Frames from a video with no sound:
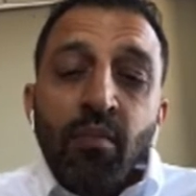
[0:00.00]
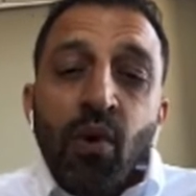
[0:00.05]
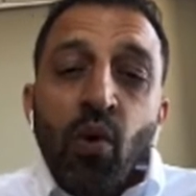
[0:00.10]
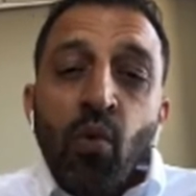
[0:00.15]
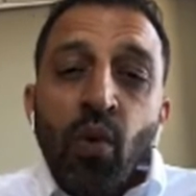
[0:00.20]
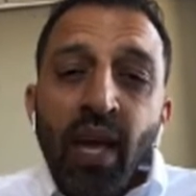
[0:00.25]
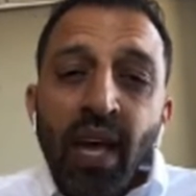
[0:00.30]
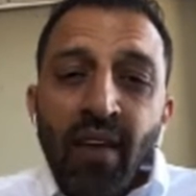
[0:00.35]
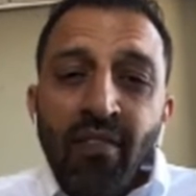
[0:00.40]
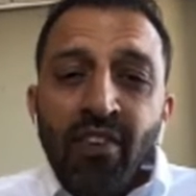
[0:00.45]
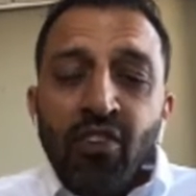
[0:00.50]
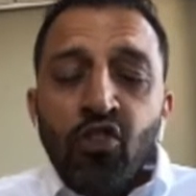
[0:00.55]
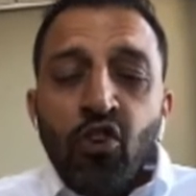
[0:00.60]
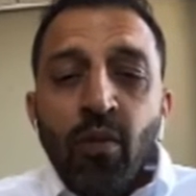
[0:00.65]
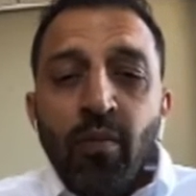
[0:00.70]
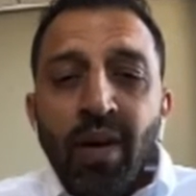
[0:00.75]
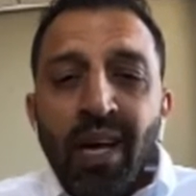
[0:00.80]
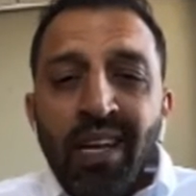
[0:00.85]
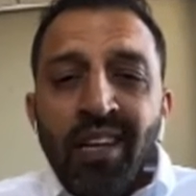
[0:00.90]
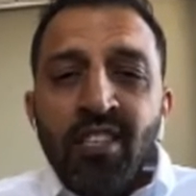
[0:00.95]
But we have a
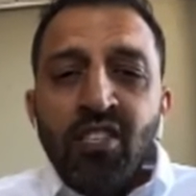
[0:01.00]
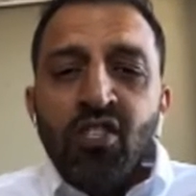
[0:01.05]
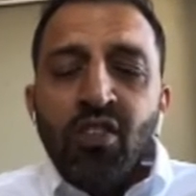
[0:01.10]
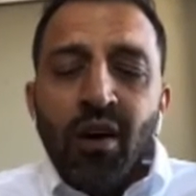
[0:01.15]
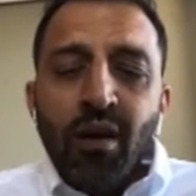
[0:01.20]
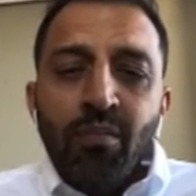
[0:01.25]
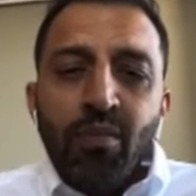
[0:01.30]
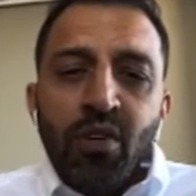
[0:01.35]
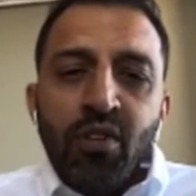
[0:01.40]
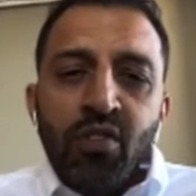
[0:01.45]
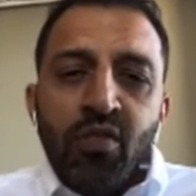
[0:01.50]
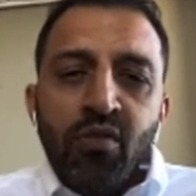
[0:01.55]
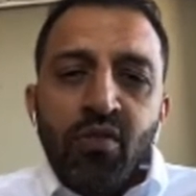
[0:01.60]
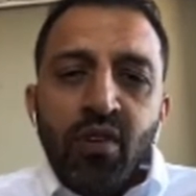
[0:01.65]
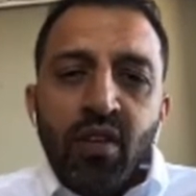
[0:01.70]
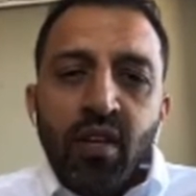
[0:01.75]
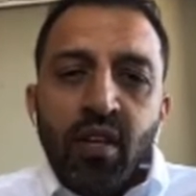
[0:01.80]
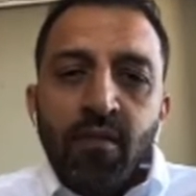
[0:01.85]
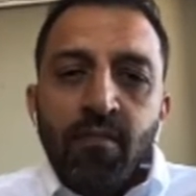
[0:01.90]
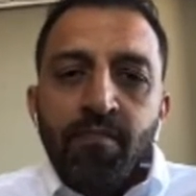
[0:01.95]
tremendous
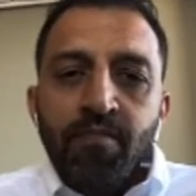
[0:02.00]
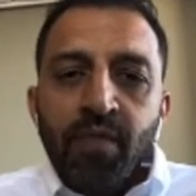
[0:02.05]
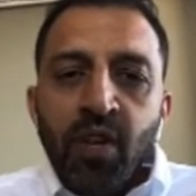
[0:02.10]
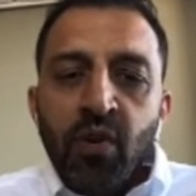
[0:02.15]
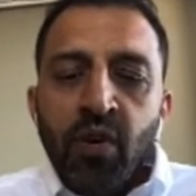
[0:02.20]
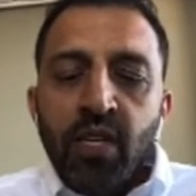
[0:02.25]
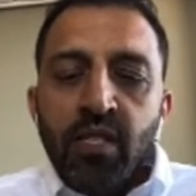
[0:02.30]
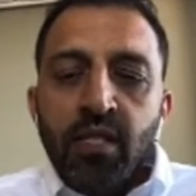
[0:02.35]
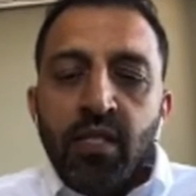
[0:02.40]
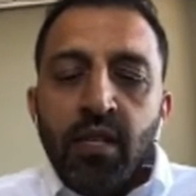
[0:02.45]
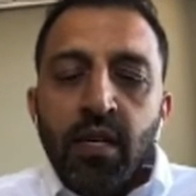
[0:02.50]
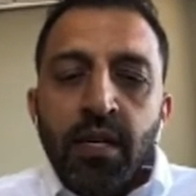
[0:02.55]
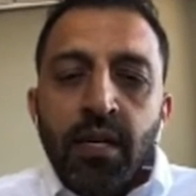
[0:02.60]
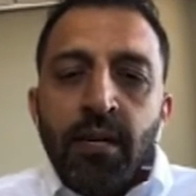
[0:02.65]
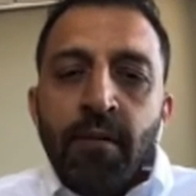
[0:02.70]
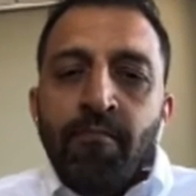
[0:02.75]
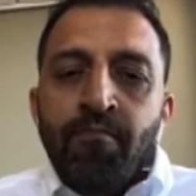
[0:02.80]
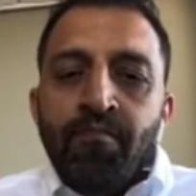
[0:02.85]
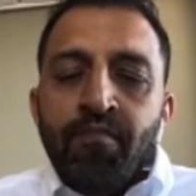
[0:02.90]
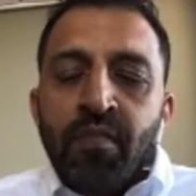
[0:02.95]
opportunity, Chris,
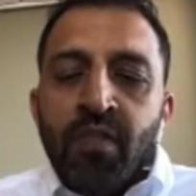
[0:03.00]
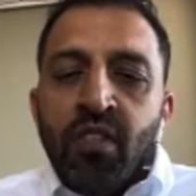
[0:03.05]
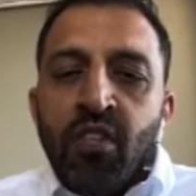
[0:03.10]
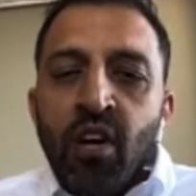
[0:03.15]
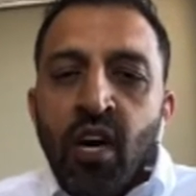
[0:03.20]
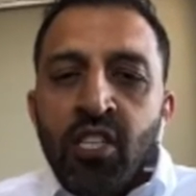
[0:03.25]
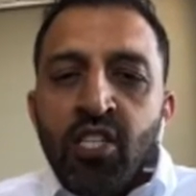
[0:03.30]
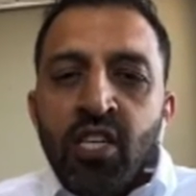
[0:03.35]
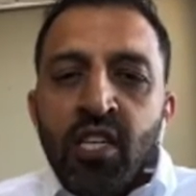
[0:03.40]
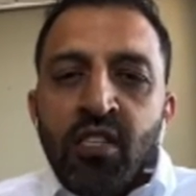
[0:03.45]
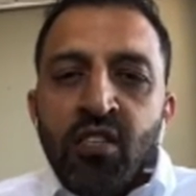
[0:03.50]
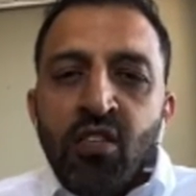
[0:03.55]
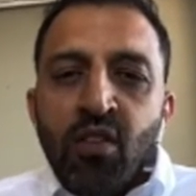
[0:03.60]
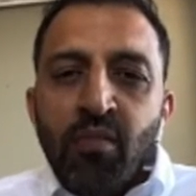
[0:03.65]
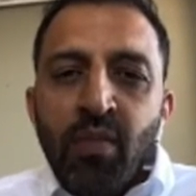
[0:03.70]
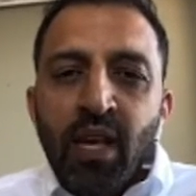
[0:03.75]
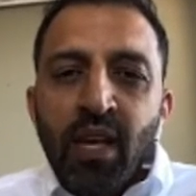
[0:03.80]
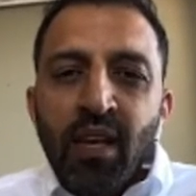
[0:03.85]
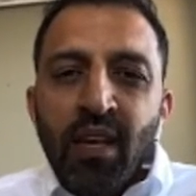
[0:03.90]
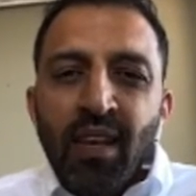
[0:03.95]
not just
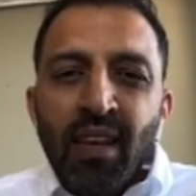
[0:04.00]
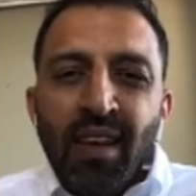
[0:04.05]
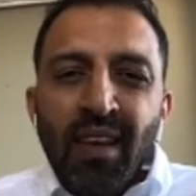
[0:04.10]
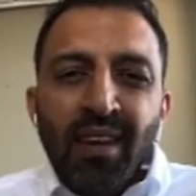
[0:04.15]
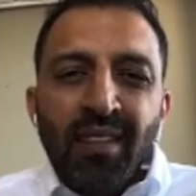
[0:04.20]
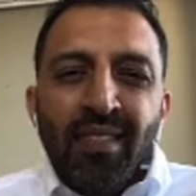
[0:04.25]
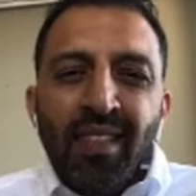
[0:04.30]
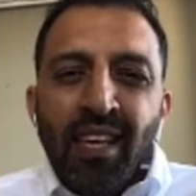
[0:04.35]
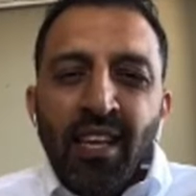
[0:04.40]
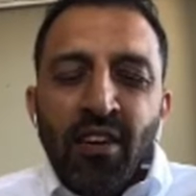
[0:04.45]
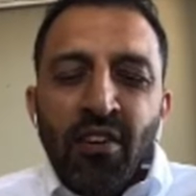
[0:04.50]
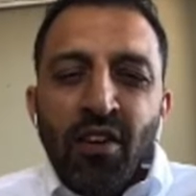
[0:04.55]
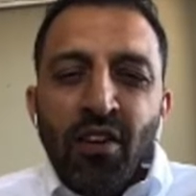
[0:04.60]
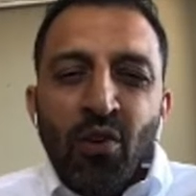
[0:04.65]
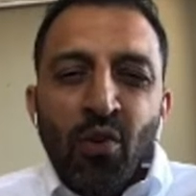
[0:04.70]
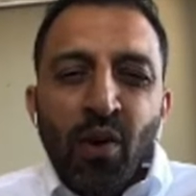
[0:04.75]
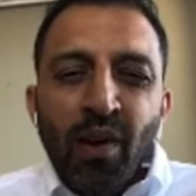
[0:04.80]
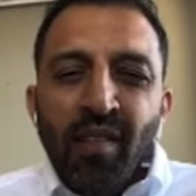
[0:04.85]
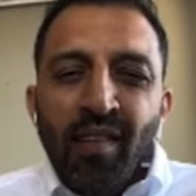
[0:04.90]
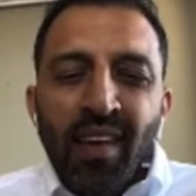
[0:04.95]
to be a leader
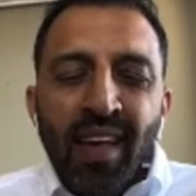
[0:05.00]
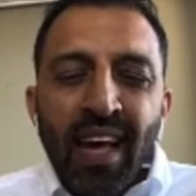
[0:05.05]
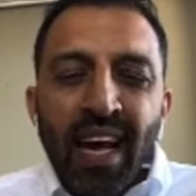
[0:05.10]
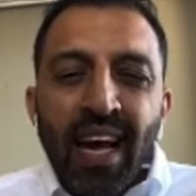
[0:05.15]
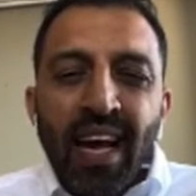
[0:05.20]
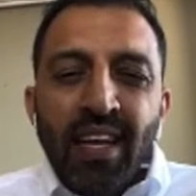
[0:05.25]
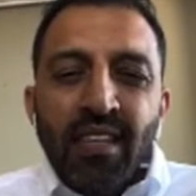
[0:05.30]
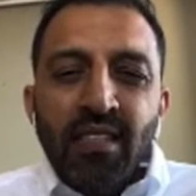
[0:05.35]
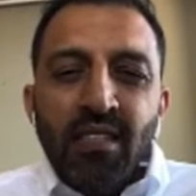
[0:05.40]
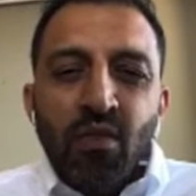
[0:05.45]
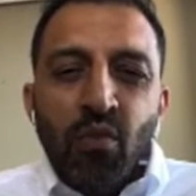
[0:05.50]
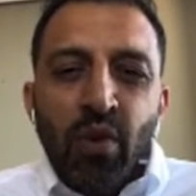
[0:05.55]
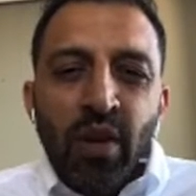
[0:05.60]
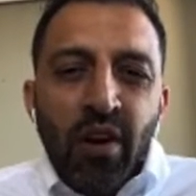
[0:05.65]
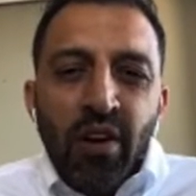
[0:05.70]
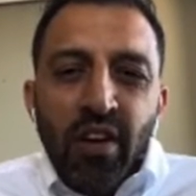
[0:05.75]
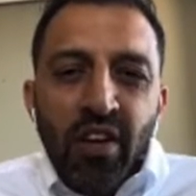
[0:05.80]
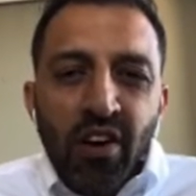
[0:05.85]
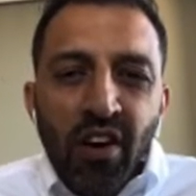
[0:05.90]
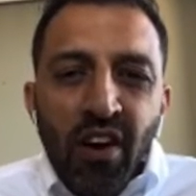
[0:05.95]
in oil and gas.
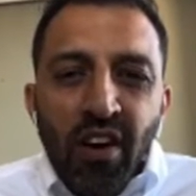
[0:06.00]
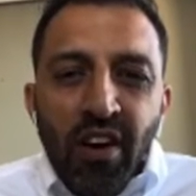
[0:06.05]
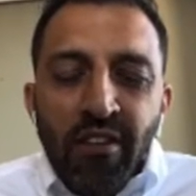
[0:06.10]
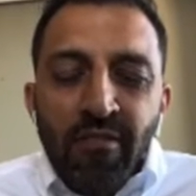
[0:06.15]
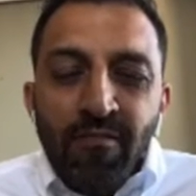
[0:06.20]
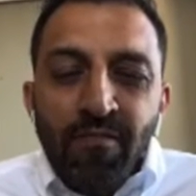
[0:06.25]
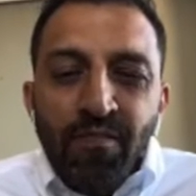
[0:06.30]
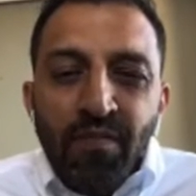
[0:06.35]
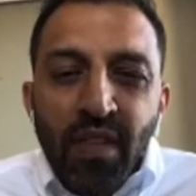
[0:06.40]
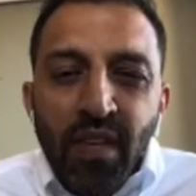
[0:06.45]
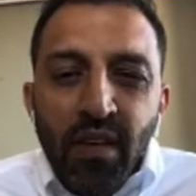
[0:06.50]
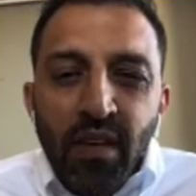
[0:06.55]
We already are.